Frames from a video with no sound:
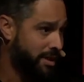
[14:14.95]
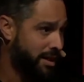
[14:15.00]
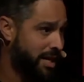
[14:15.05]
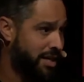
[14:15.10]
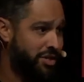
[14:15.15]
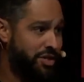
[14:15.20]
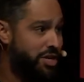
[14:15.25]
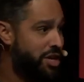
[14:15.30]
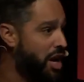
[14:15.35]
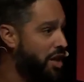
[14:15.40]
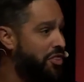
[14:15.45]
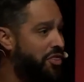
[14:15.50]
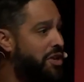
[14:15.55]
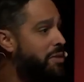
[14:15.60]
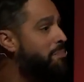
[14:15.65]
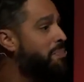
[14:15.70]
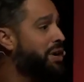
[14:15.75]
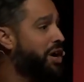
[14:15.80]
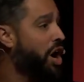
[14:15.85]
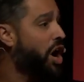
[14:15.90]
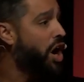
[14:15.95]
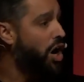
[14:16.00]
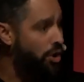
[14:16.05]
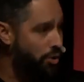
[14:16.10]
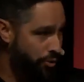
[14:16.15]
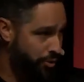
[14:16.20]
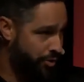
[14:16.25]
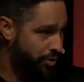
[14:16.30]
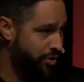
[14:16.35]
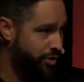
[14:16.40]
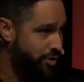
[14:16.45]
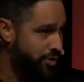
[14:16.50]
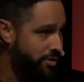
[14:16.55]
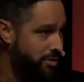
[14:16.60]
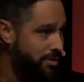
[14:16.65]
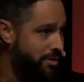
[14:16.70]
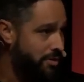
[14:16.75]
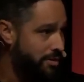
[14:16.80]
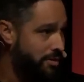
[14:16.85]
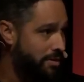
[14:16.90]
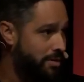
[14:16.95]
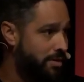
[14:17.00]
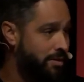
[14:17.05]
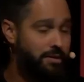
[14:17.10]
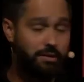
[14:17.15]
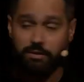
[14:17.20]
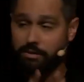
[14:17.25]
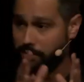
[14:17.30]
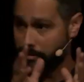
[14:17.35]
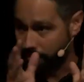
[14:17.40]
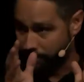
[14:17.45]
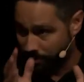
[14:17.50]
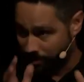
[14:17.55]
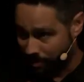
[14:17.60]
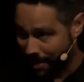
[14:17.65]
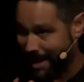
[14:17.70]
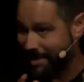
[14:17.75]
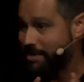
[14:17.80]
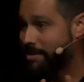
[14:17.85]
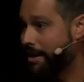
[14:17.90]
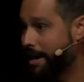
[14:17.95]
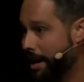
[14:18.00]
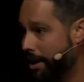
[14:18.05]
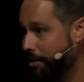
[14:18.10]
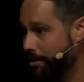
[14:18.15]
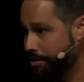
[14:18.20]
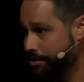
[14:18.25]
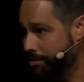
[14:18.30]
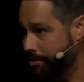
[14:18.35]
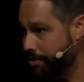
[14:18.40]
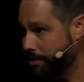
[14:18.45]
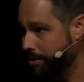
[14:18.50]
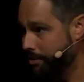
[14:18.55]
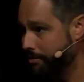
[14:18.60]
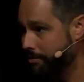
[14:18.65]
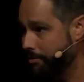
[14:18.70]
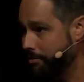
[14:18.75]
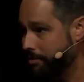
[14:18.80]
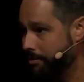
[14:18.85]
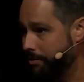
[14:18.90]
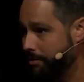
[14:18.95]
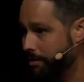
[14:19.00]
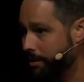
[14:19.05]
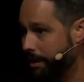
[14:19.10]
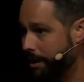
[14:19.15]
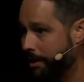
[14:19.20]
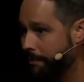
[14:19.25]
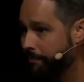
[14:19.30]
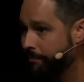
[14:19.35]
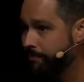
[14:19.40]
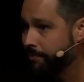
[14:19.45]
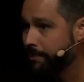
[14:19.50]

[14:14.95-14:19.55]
is nothing but a hoax, that's a heresy, okay?